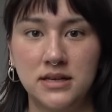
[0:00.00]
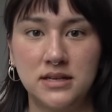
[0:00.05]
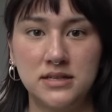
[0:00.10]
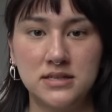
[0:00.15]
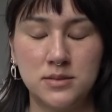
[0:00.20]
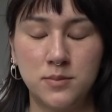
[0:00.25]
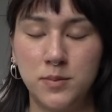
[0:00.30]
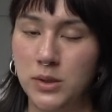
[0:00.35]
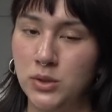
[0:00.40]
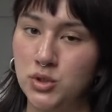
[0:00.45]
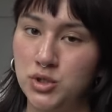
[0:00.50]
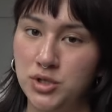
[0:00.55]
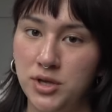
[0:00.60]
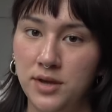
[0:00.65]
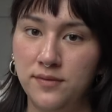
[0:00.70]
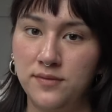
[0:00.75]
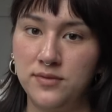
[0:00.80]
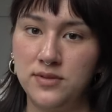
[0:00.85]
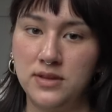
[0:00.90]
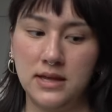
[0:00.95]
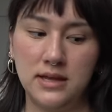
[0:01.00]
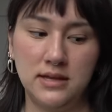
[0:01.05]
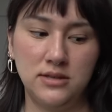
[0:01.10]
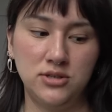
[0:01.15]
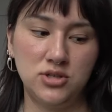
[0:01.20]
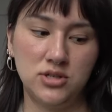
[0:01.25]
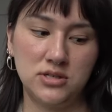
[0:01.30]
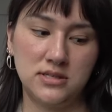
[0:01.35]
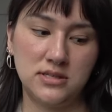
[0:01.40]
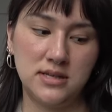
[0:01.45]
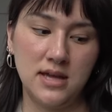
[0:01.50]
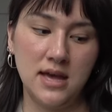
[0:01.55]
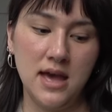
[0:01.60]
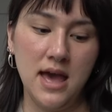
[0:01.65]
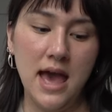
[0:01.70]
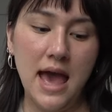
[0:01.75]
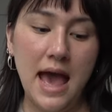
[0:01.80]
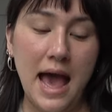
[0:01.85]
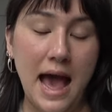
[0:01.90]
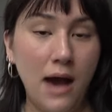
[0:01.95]
it is a big shift in just
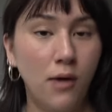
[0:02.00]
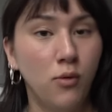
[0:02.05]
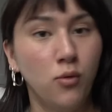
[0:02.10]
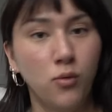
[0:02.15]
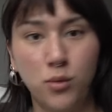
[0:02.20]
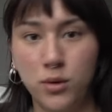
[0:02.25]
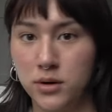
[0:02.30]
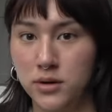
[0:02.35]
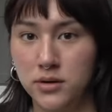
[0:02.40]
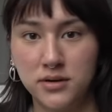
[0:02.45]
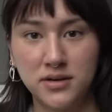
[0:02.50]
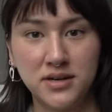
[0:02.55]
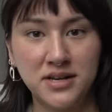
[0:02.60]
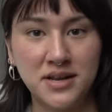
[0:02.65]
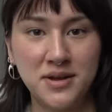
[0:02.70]
outward,